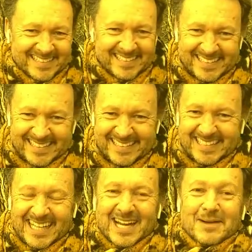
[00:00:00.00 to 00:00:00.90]

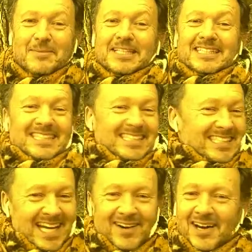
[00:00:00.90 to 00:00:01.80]
But this is
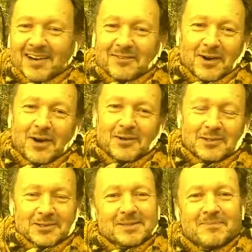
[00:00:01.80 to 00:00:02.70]
just how I
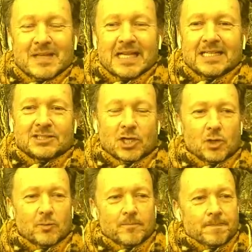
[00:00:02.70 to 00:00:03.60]
roll.
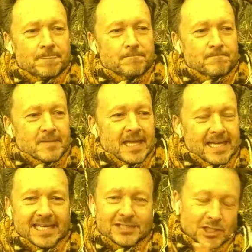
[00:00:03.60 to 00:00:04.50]
So,
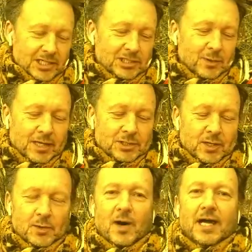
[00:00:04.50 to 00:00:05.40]
it's early
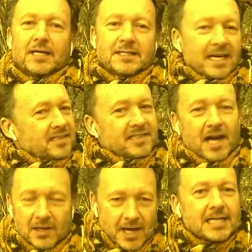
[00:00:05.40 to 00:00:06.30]
2021. Things
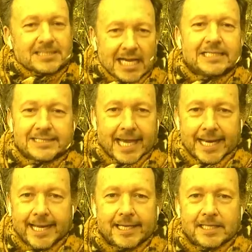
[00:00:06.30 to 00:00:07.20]
are a
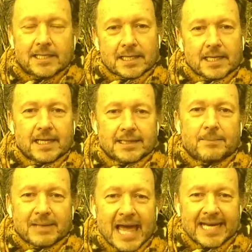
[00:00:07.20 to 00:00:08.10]
changing in the
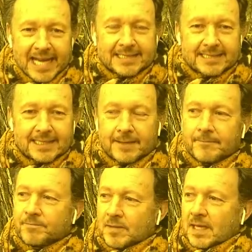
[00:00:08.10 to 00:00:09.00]
planet
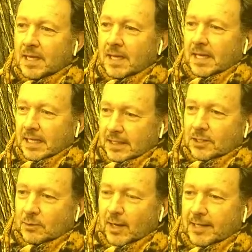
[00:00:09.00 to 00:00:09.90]
in a
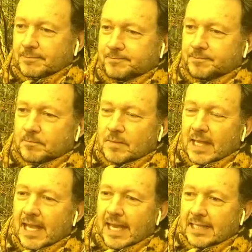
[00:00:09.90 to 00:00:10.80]
good way.
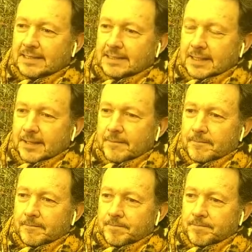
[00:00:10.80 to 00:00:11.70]
And
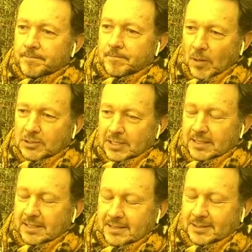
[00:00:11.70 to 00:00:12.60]
mostly
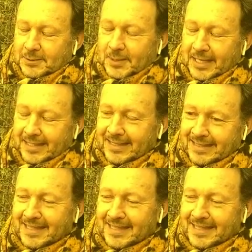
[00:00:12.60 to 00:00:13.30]
in a good way.